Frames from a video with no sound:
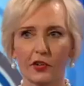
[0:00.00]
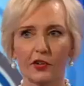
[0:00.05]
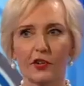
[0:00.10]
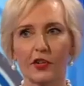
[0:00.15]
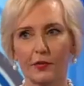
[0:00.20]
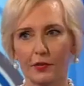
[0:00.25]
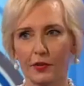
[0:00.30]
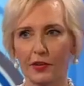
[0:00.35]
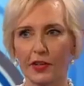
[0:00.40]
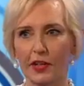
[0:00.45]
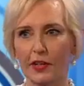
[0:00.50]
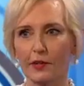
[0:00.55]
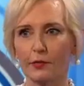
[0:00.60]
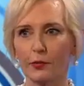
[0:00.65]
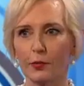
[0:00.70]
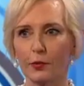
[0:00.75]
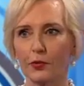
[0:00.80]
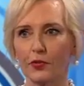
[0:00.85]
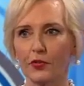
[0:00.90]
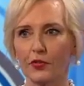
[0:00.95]
the Chief of the Air
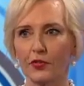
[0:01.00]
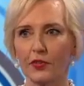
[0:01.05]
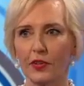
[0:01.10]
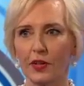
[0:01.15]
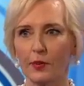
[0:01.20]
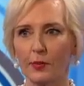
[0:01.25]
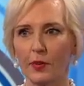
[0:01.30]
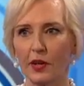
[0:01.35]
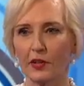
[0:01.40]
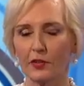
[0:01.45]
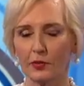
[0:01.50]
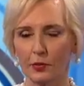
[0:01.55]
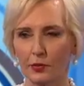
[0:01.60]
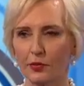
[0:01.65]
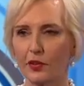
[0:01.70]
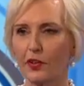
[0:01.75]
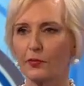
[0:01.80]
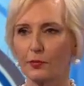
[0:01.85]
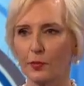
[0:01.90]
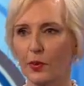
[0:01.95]
Force, Air Marshal
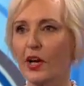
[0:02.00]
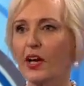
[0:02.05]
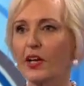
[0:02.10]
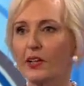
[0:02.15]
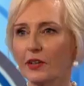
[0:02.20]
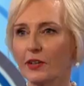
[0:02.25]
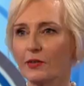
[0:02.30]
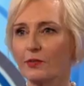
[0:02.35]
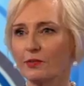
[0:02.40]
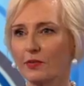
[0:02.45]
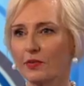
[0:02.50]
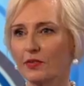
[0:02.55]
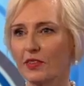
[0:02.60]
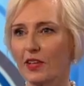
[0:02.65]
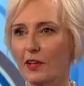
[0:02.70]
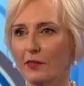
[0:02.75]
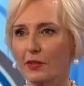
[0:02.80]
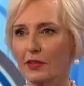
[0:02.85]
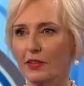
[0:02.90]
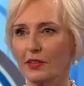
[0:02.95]
Jeff Brown, and
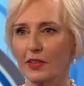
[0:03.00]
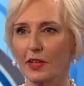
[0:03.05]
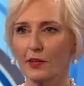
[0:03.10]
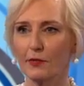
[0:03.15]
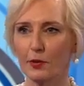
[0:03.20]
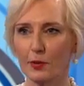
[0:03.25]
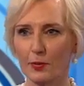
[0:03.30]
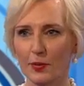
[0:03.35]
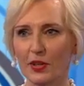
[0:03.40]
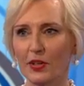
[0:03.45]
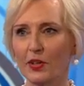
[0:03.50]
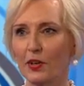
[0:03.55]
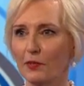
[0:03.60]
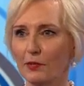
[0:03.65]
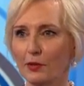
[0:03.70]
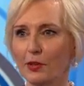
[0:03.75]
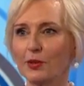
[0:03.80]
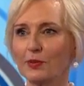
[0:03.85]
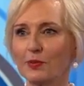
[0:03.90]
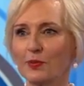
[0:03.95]
loving every minute of
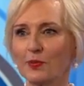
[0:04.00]
it.